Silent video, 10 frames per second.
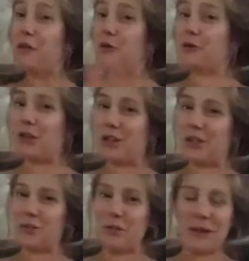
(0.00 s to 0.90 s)
Uhtred is
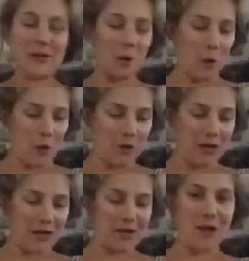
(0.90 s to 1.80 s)
3 weeks
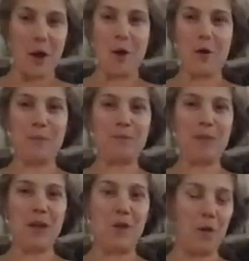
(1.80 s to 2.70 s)
old, and so
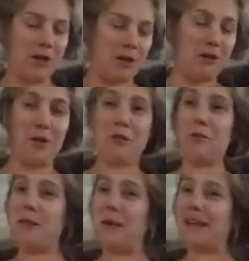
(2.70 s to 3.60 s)
you're watching the
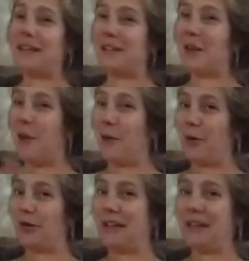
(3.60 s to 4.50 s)
3 weeks
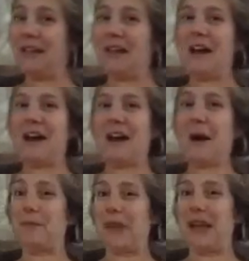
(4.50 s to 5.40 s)
old
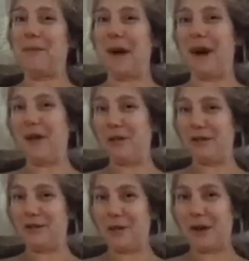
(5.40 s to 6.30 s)
update about
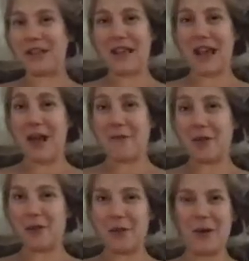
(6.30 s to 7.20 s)
what it's like
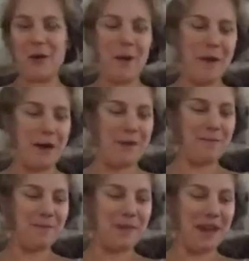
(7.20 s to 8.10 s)
having 3 week old baby.
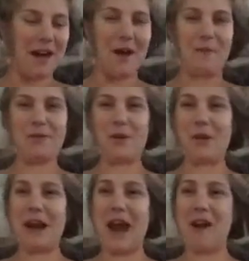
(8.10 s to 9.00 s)
So
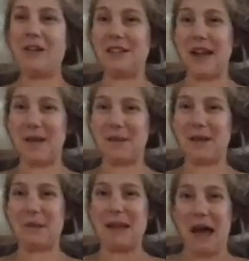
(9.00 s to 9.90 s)
right now he's
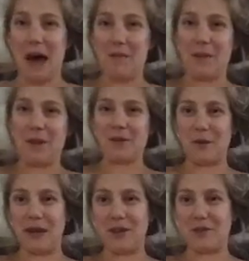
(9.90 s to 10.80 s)
napping in my lap because
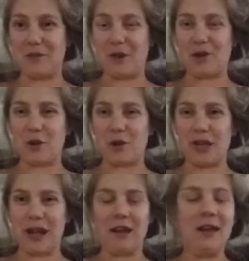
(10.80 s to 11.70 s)
he just finished
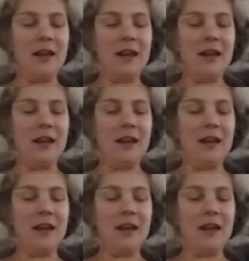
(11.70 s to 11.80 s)
nursing,